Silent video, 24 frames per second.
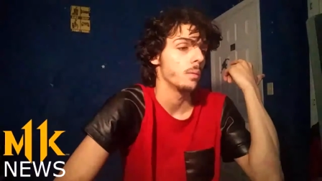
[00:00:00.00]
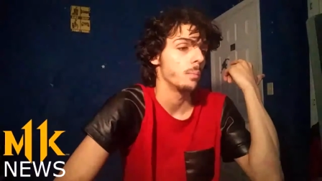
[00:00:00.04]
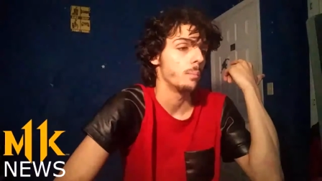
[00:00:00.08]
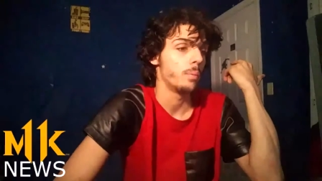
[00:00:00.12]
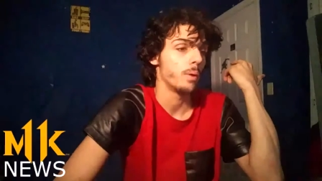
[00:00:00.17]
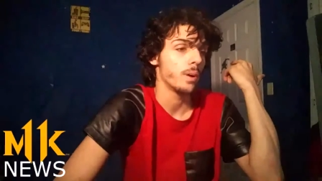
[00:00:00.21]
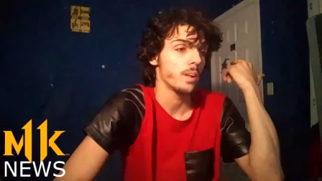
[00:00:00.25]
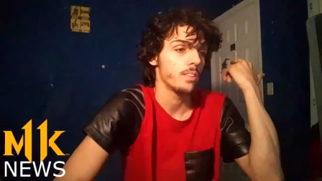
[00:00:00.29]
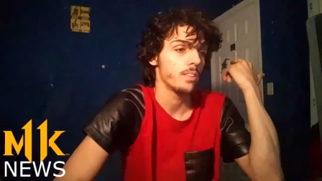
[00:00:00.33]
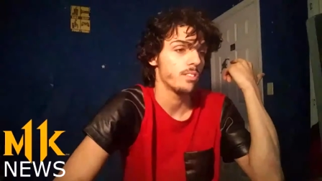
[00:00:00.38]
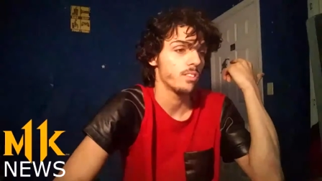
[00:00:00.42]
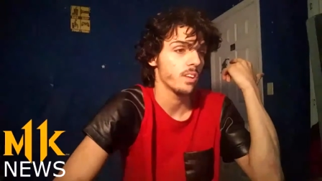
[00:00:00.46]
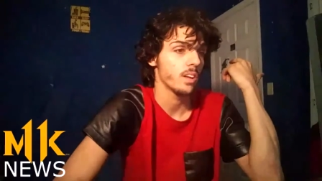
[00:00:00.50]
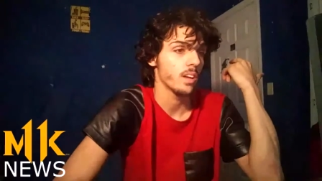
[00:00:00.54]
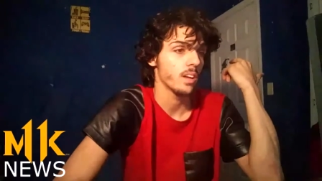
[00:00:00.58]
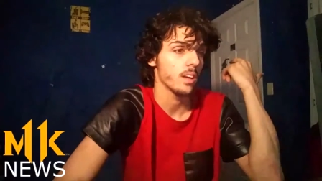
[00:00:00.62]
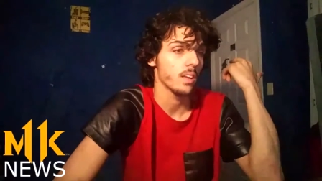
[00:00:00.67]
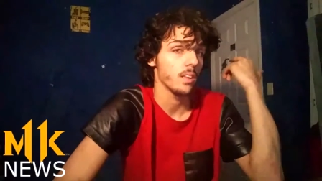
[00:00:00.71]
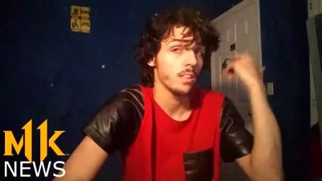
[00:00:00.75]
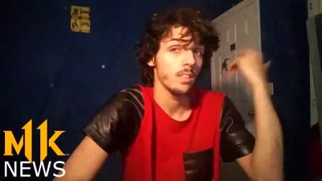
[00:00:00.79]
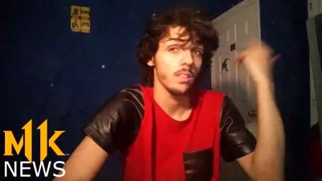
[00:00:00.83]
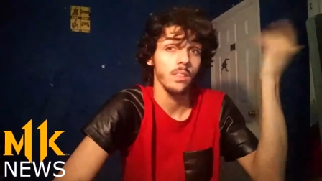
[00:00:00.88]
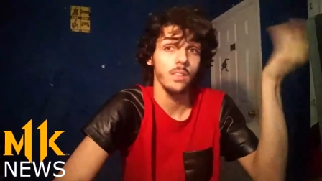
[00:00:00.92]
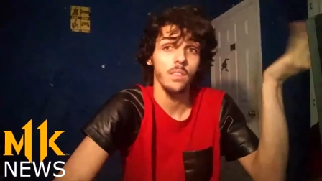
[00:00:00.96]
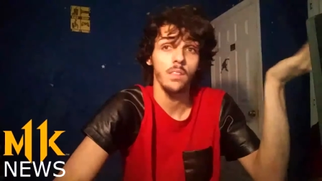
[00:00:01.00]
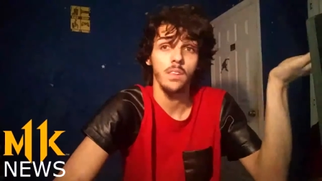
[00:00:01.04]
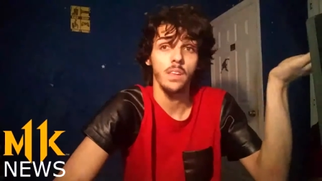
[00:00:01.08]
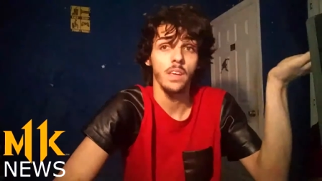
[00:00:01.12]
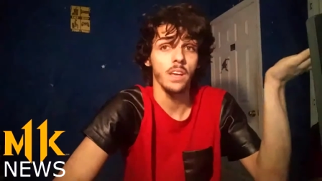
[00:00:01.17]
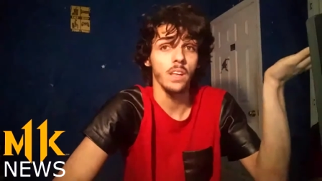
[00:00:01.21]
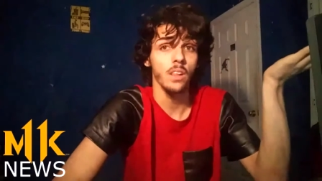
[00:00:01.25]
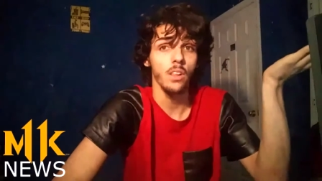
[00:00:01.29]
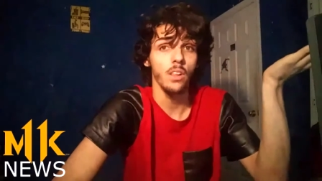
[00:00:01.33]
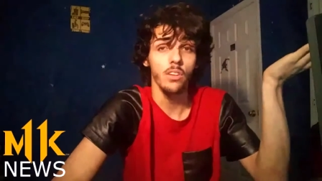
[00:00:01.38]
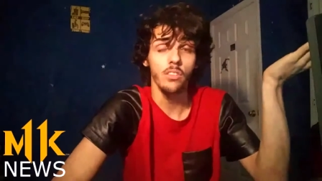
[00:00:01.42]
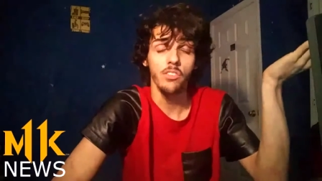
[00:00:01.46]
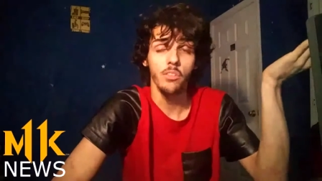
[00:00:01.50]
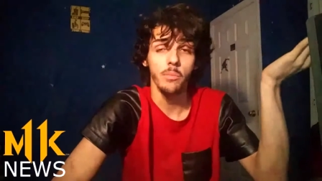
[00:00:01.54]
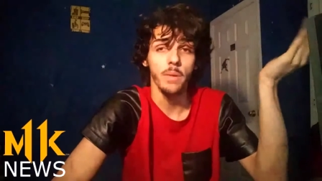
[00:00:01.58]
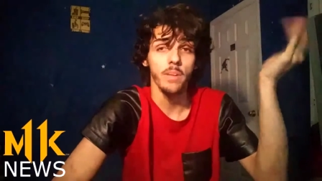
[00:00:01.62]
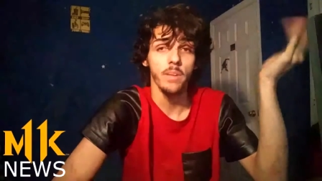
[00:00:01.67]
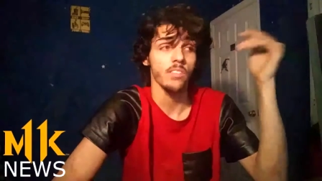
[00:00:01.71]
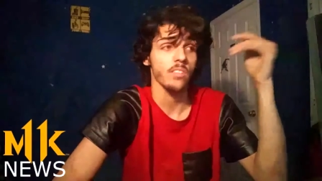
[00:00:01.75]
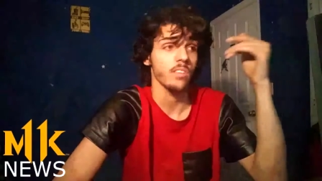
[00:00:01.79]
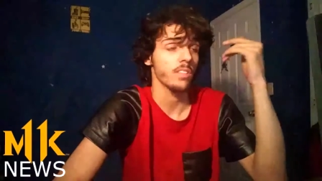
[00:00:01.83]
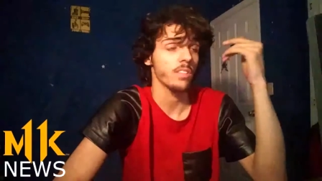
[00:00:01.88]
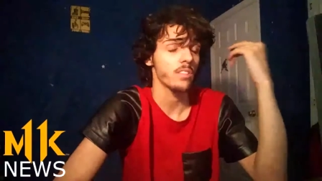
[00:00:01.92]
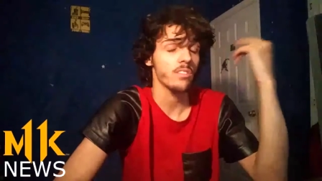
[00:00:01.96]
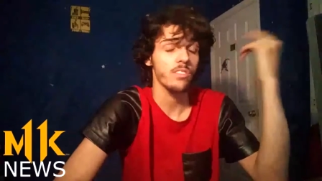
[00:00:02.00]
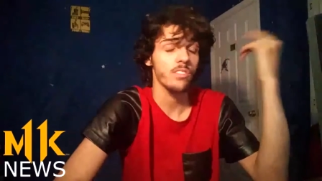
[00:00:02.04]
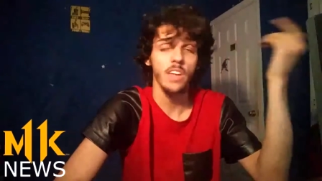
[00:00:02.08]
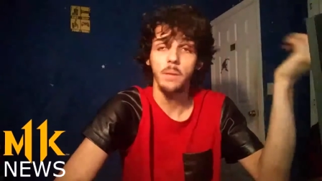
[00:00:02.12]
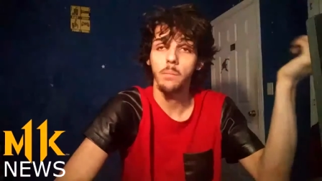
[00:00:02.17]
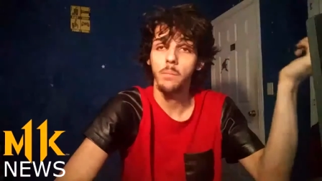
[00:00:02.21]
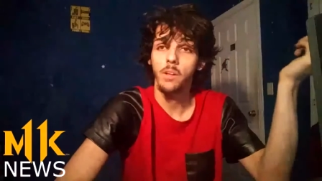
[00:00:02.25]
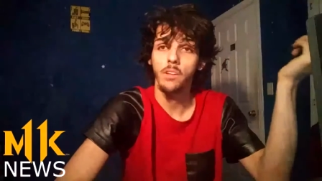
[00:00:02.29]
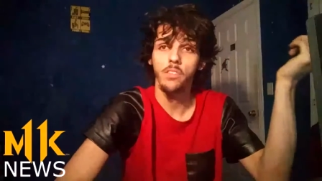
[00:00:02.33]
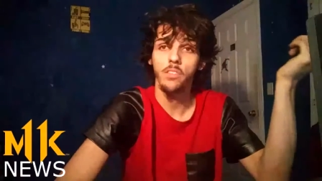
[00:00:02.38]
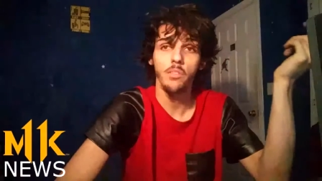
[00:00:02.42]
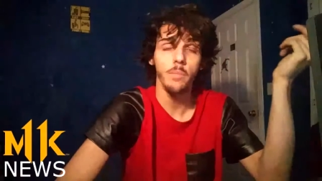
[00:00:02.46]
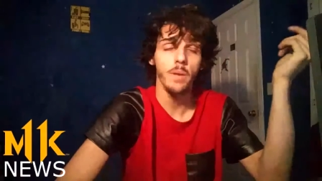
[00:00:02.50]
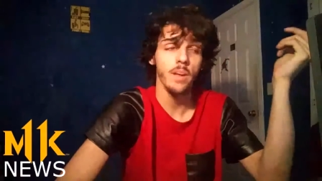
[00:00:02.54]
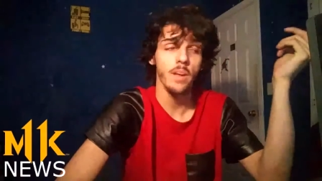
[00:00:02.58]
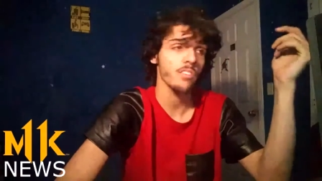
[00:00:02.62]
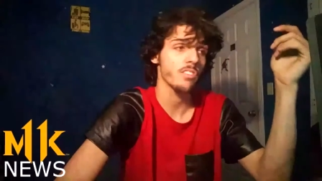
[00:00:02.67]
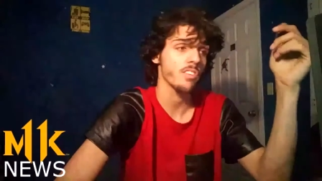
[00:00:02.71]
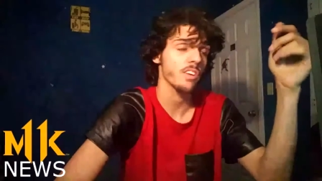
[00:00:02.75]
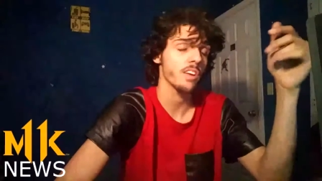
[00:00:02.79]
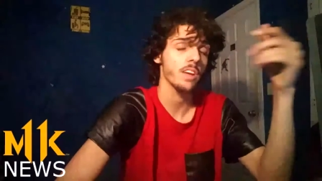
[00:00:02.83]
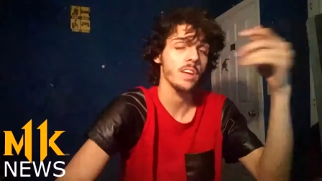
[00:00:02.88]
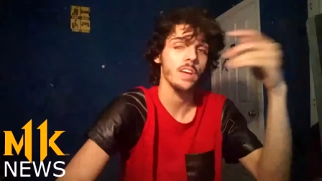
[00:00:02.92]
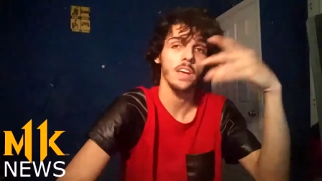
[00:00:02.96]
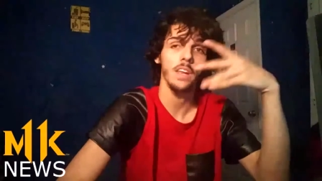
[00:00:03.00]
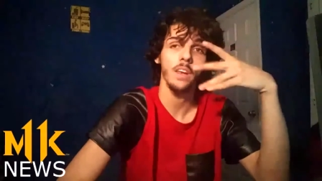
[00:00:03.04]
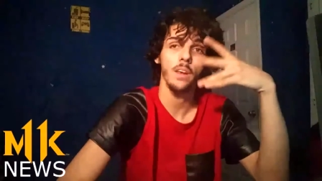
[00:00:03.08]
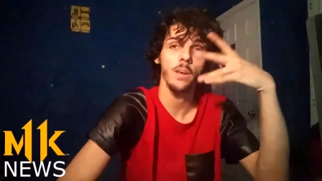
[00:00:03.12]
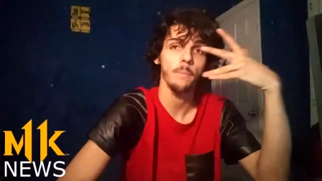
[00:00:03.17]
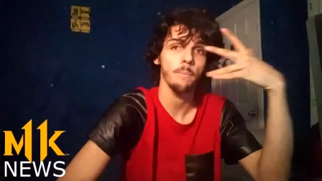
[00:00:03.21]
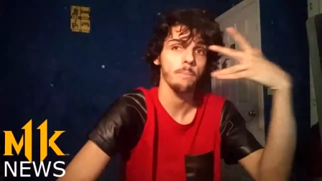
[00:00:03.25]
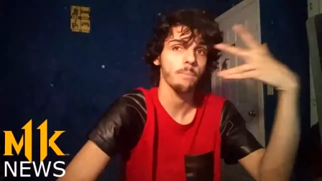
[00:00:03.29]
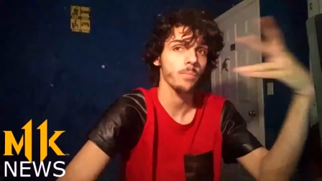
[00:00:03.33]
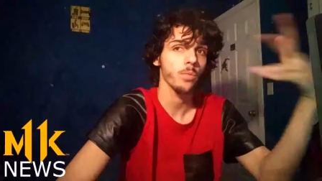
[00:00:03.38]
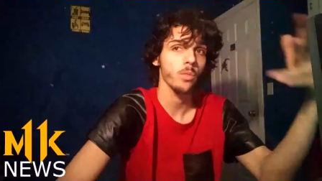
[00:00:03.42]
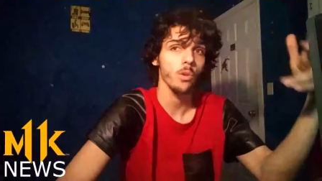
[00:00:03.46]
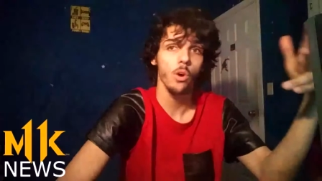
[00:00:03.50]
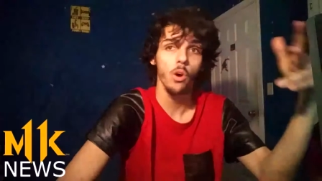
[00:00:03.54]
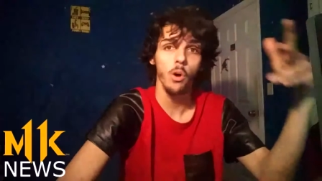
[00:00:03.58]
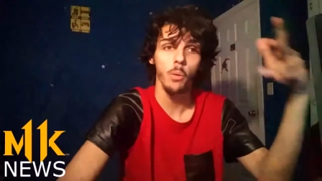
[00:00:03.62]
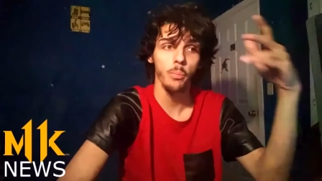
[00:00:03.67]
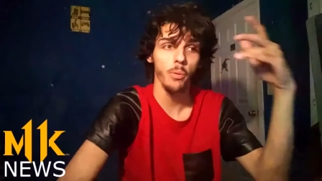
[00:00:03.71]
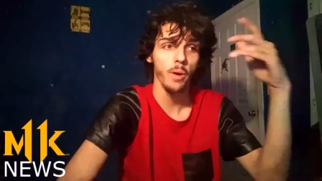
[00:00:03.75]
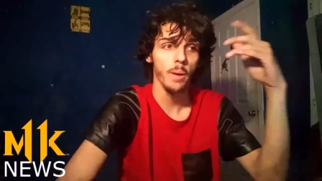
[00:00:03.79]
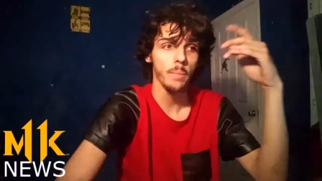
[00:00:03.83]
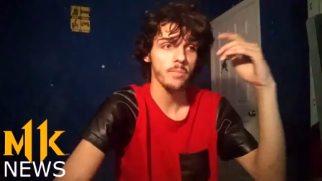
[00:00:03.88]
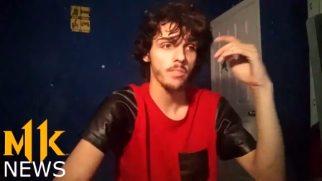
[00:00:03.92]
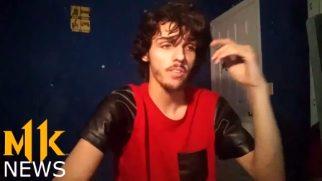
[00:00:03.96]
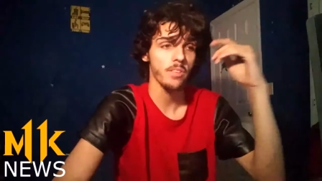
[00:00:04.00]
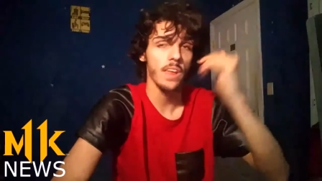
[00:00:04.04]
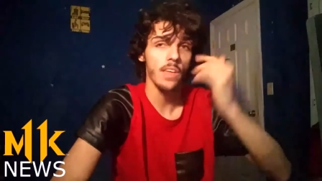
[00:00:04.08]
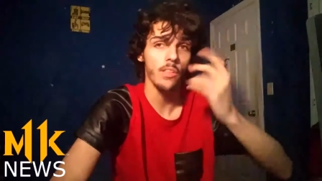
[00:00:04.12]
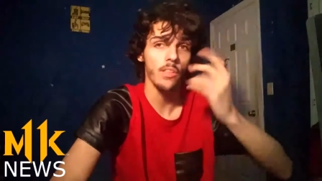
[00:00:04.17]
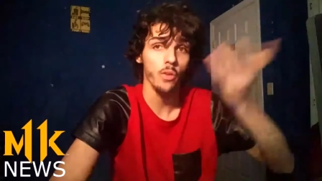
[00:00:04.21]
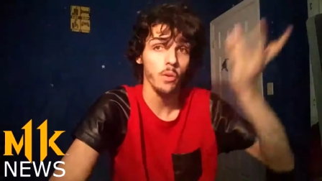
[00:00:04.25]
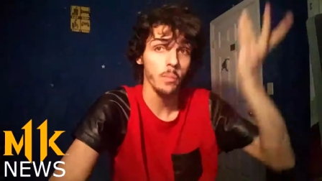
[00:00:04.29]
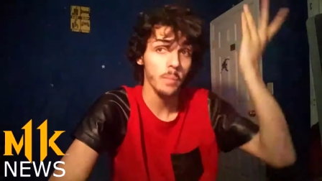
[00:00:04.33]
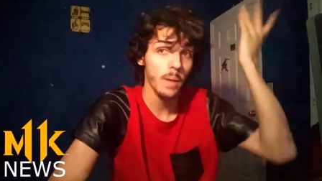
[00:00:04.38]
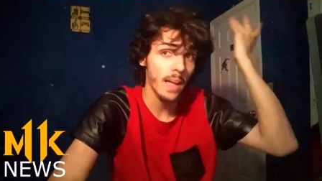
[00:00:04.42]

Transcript: But uh, it looks amazing. This game looks amazing, and all props to NetherRealm.